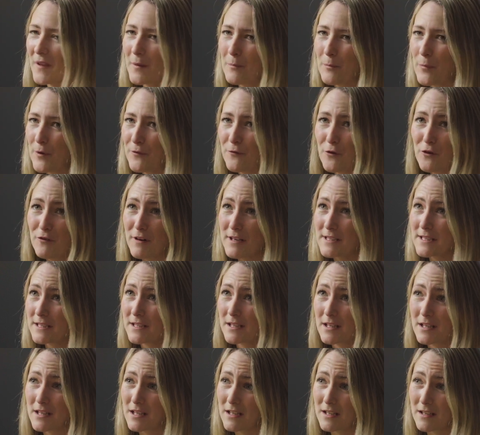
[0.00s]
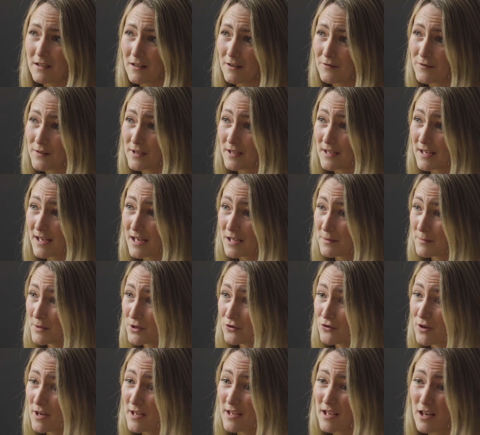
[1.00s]
before I did any of the academy
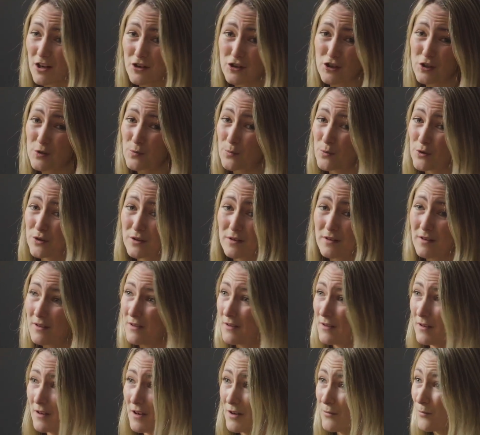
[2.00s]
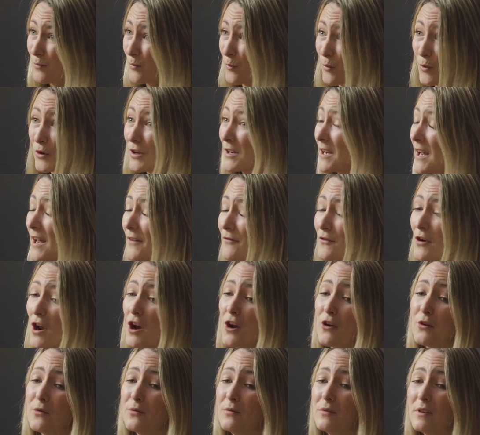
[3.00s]
training, I wouldn't have
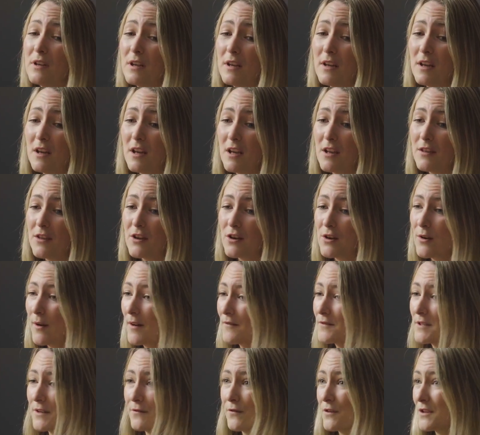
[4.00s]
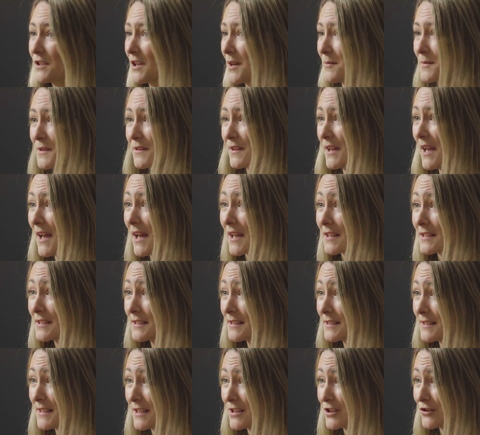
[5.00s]
known that you have different types of
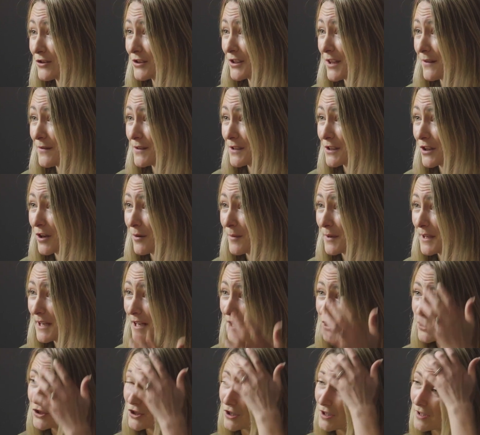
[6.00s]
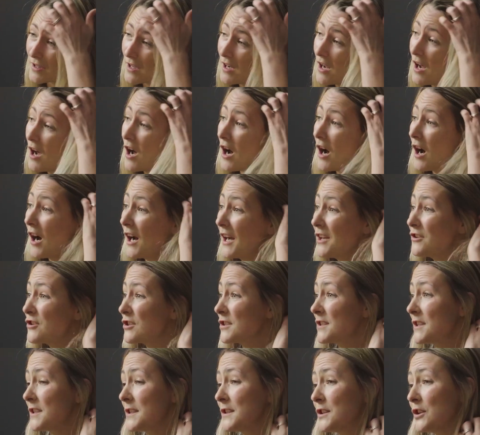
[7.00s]
guests in your serviced accommodation. Right. I
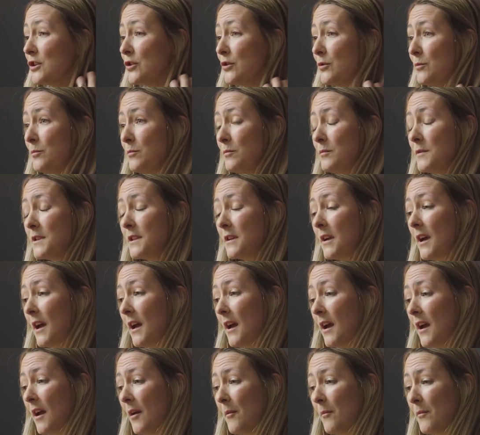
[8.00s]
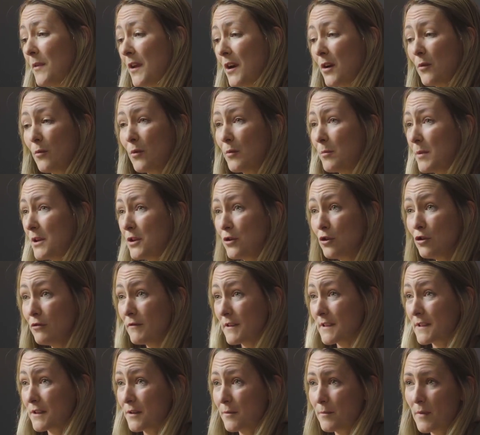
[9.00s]
just assumed that it would be
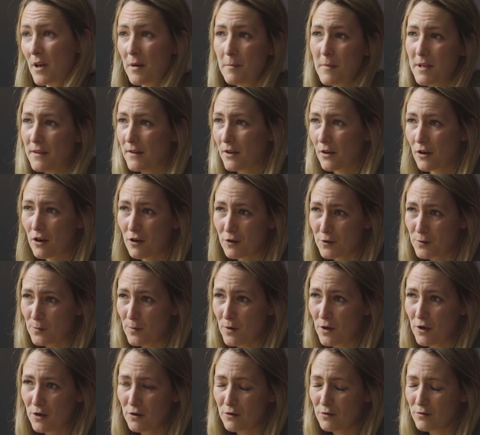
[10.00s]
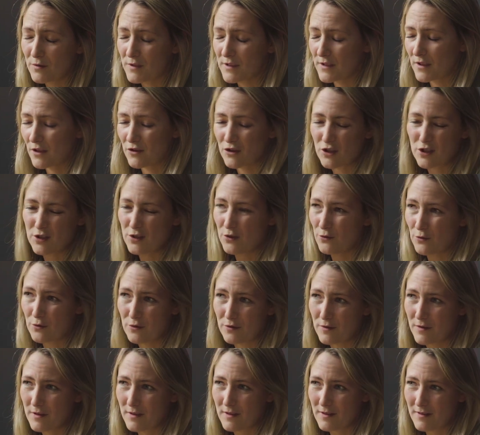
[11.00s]
tourism. I'm in the Cotswolds. I just
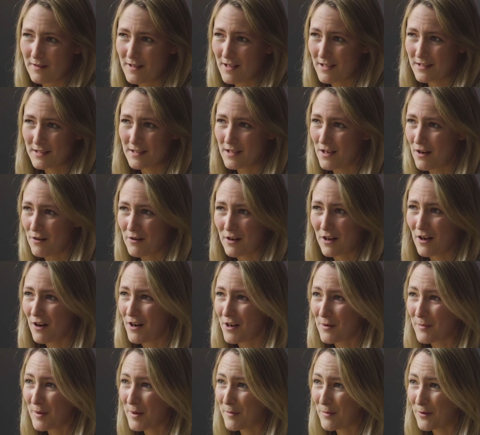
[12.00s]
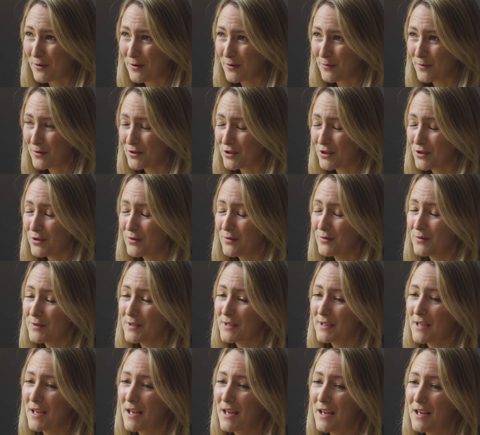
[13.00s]
thought that's the only kind of people that would
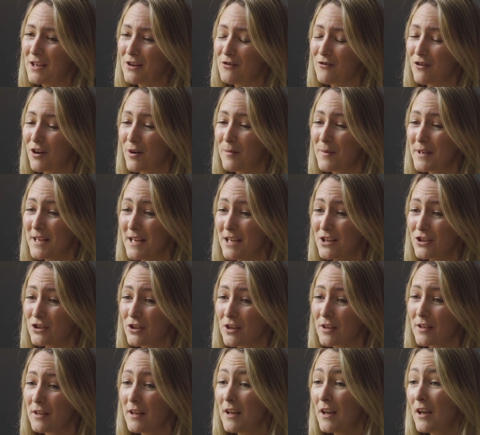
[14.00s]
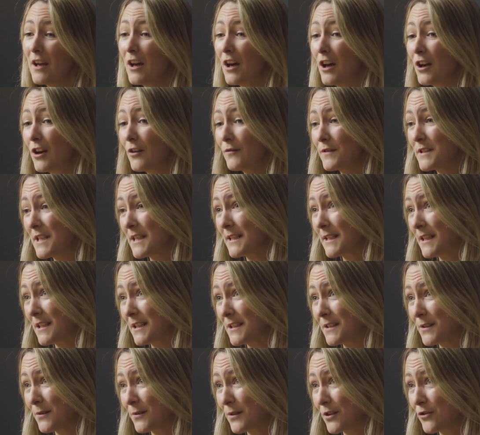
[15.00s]
use your accommodation. And obviously,
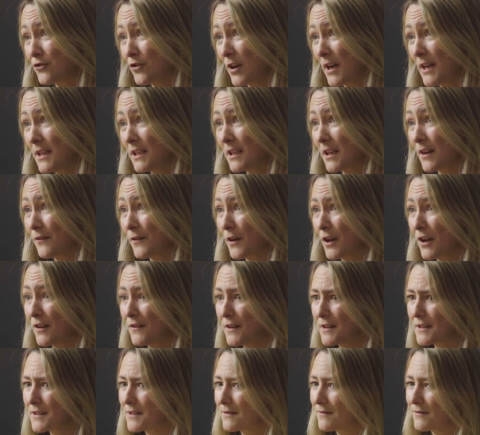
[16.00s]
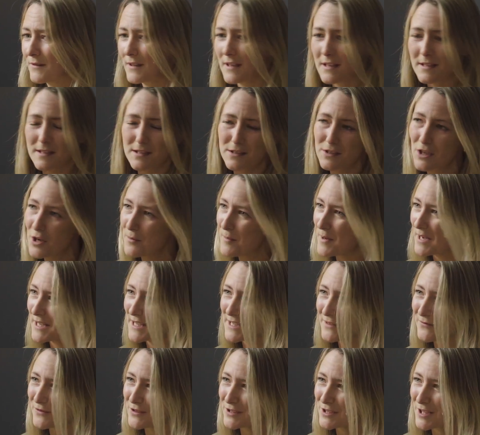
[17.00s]
since doing the training, I've learned there's so many
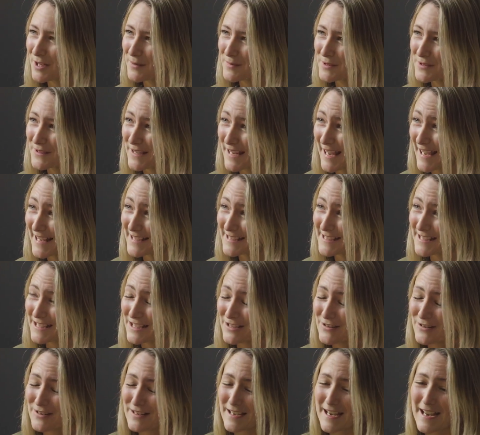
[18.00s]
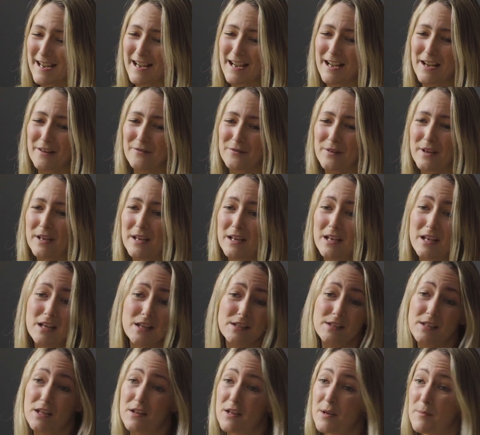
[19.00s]
different types of guests that you can have.
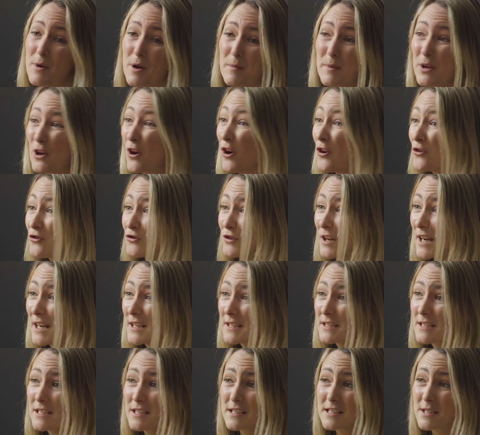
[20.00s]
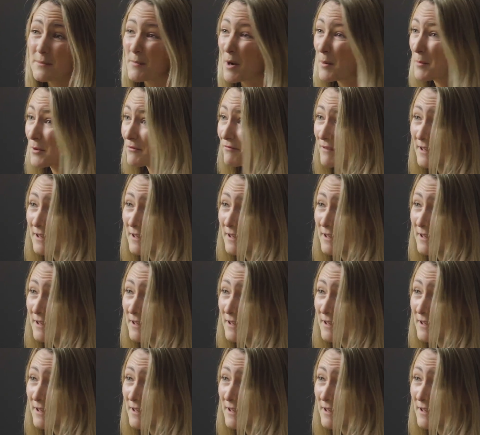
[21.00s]
So there might be contractors, there might be